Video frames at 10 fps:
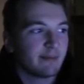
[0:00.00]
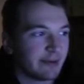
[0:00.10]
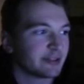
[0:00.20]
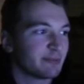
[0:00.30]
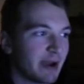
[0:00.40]

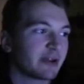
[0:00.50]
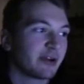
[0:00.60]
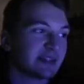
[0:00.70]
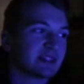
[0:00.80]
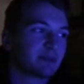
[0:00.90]
much
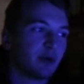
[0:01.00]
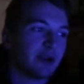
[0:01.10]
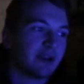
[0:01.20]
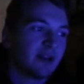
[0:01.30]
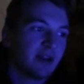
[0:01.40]
better at this
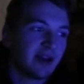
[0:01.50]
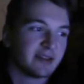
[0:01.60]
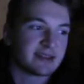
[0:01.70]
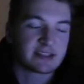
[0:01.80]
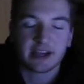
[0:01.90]
point.
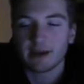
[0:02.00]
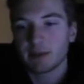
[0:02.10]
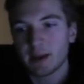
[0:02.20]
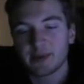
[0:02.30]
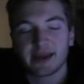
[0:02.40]
Unless I got
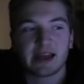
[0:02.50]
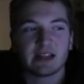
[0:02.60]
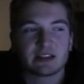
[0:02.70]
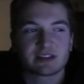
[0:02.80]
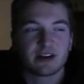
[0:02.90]
Pepe
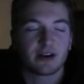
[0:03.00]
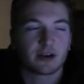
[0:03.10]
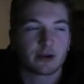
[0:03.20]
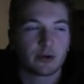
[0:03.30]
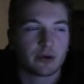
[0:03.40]

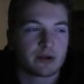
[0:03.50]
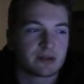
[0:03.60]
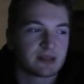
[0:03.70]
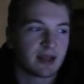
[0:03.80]
Alizar or...